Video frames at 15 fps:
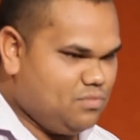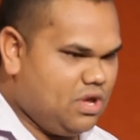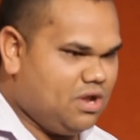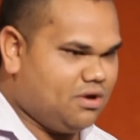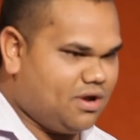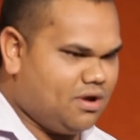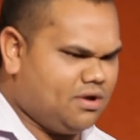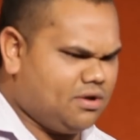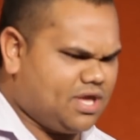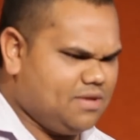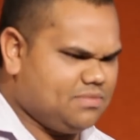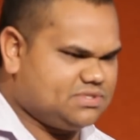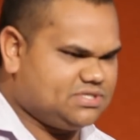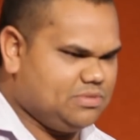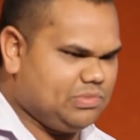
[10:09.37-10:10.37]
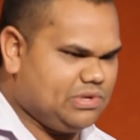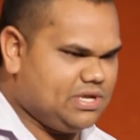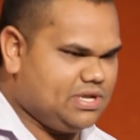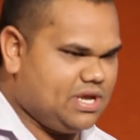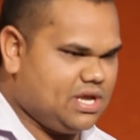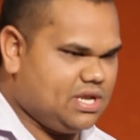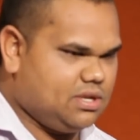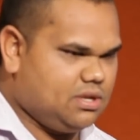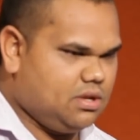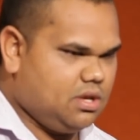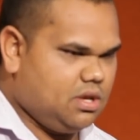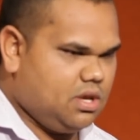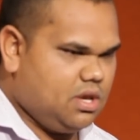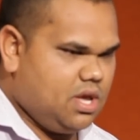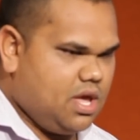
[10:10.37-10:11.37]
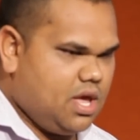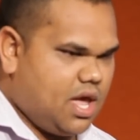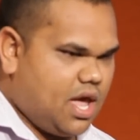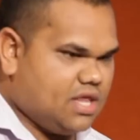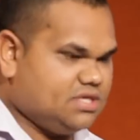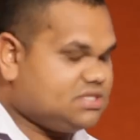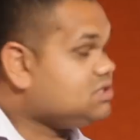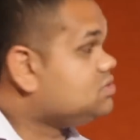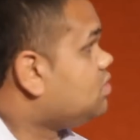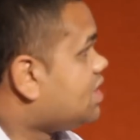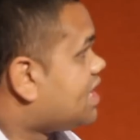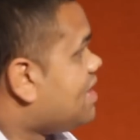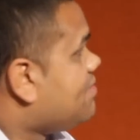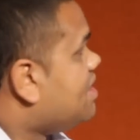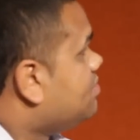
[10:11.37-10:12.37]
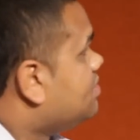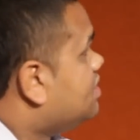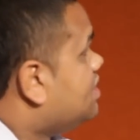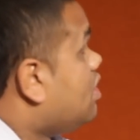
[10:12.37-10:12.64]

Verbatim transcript: and I, and I kept it simple, and, and and this is what I come up with.